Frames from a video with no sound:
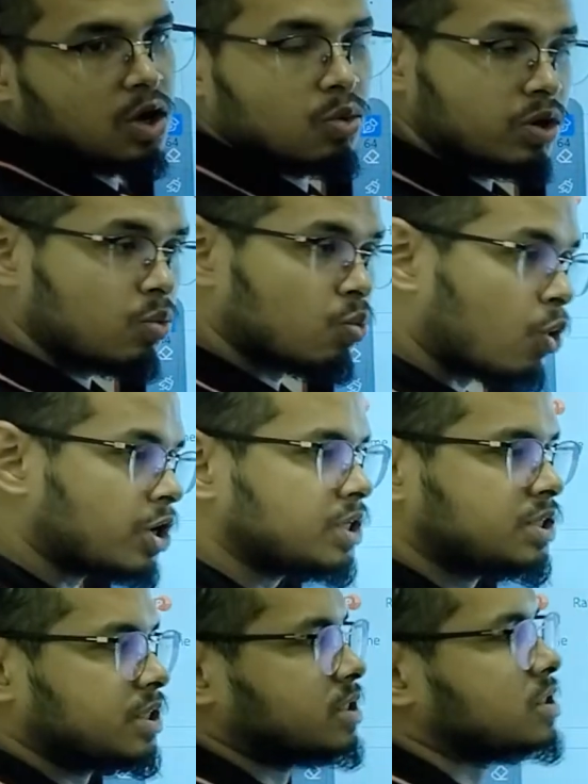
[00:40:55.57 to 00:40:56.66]
Now, what
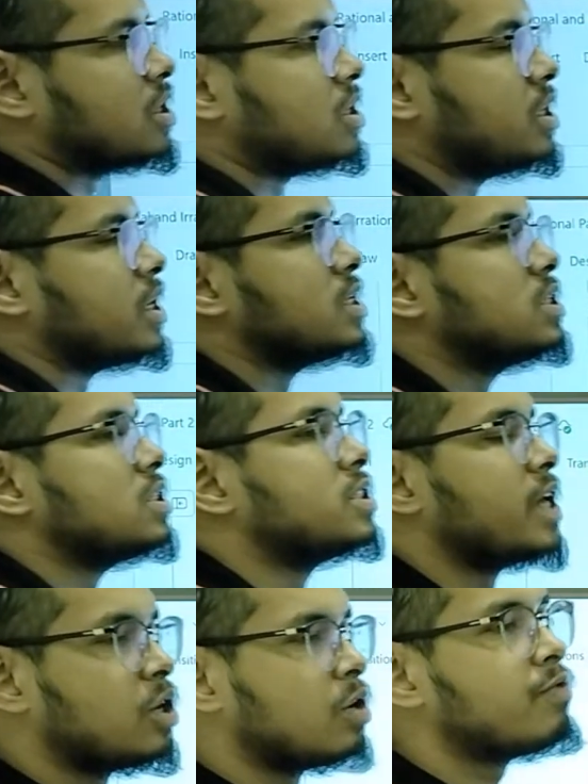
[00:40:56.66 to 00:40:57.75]
is this? Surd is a
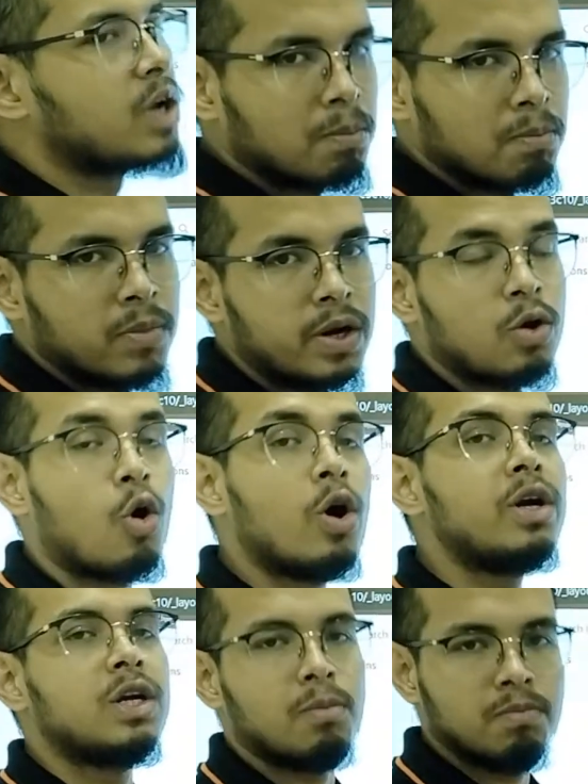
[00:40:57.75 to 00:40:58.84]
set of number
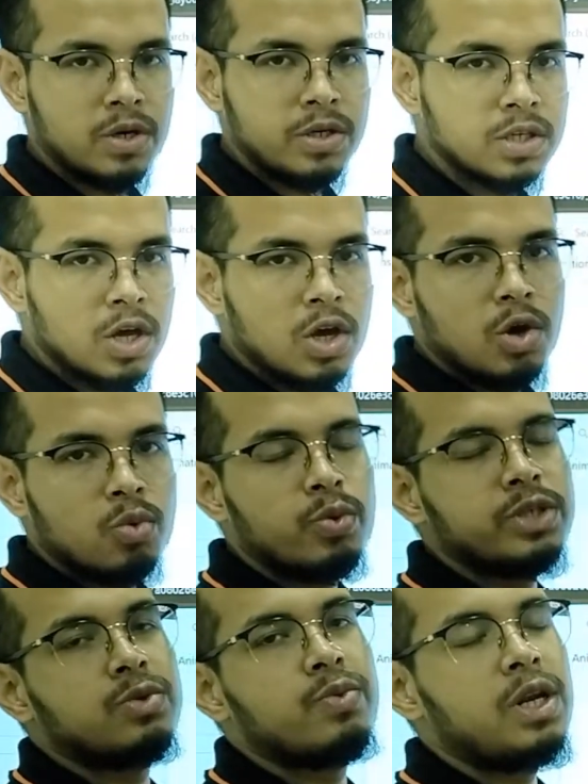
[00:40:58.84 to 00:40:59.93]
or numbers
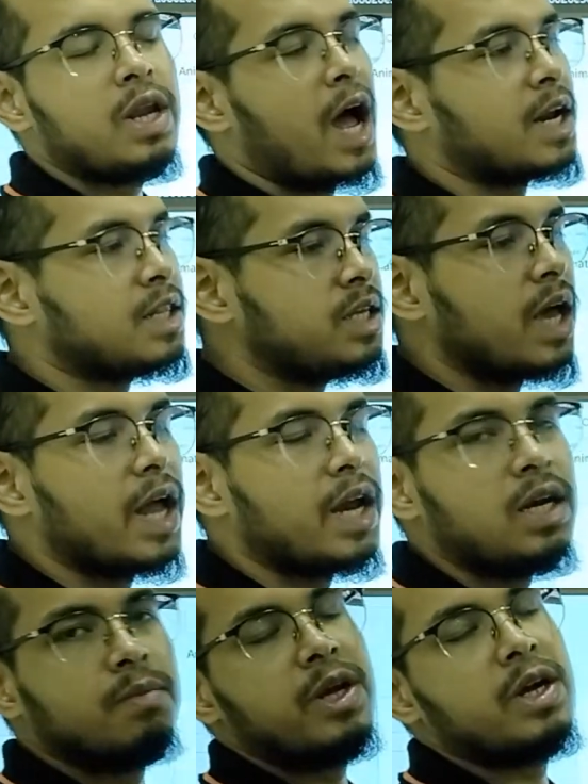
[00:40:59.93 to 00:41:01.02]
which will at the
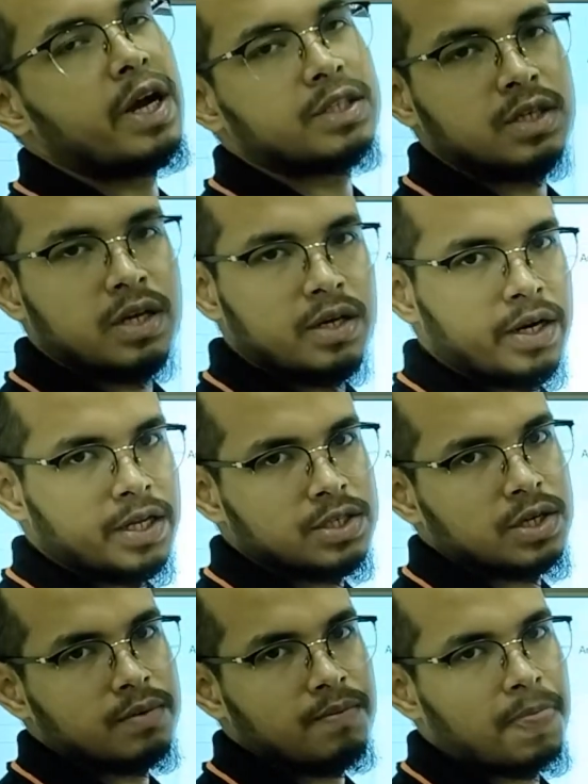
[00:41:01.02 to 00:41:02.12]
end be rational in
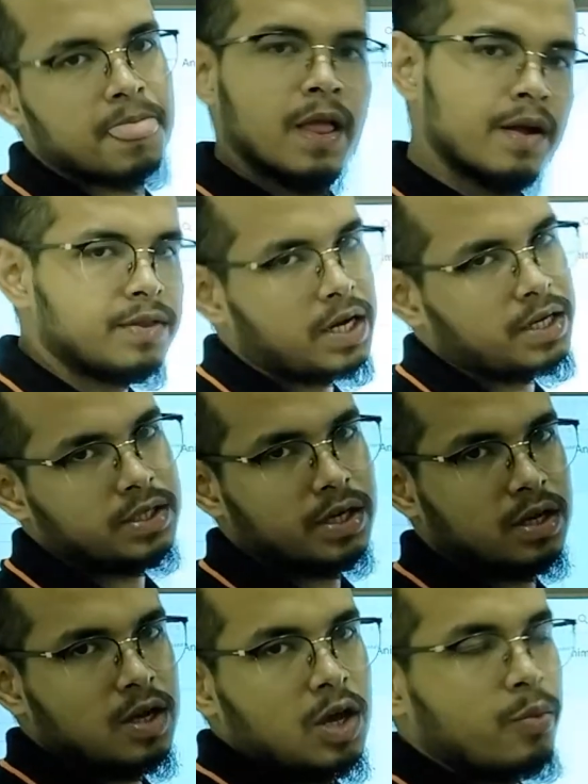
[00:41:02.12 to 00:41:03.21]
nature. That's it.